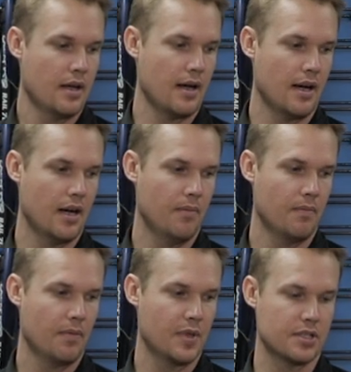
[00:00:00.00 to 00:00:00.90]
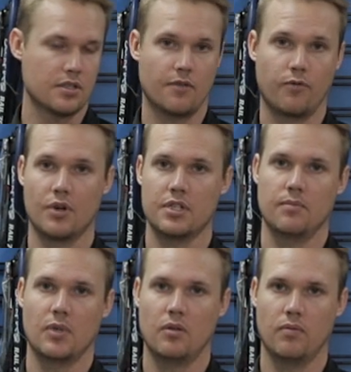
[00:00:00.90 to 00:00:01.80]
Um, this is their
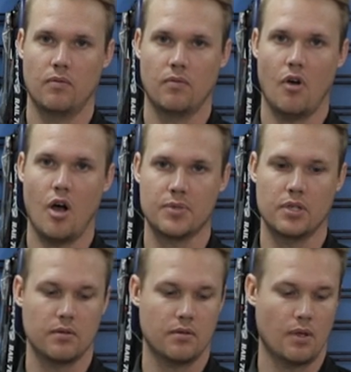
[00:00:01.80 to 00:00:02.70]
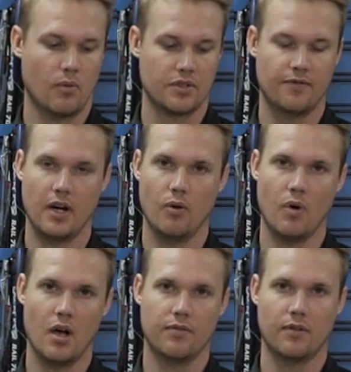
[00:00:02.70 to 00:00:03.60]
14 mil option that works very
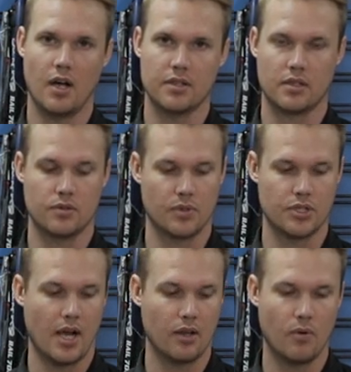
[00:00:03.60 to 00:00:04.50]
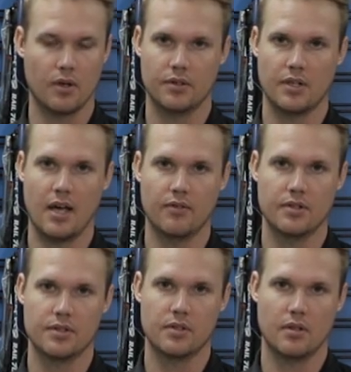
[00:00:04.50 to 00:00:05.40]
well for us because we're shallow water
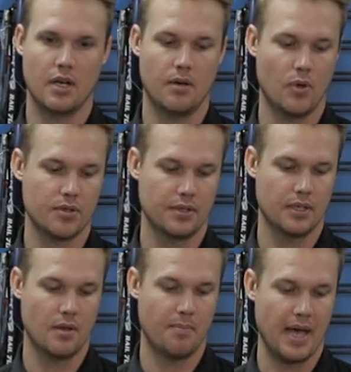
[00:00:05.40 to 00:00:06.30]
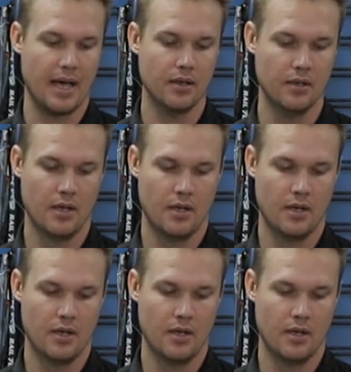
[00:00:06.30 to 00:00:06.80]
divers uh, mostly in the bay.